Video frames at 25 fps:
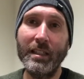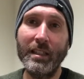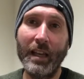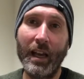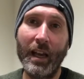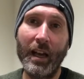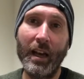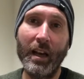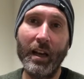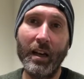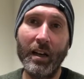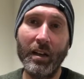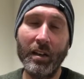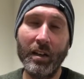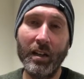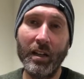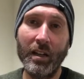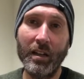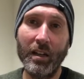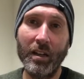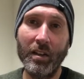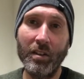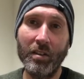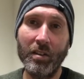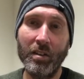down
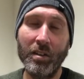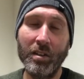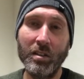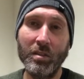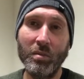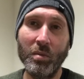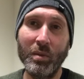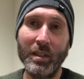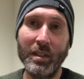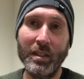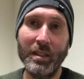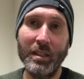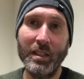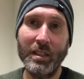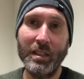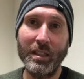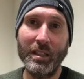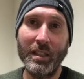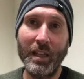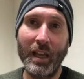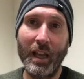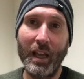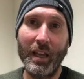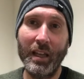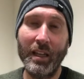at others with
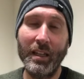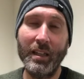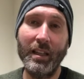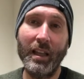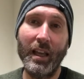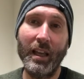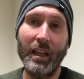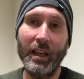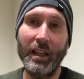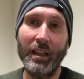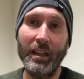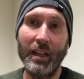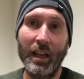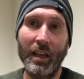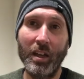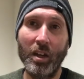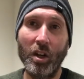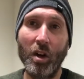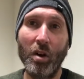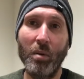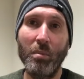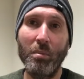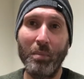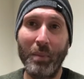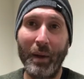disdain, thinking that
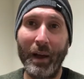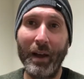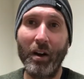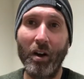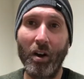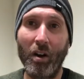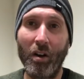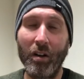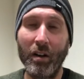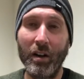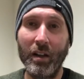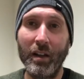you're better.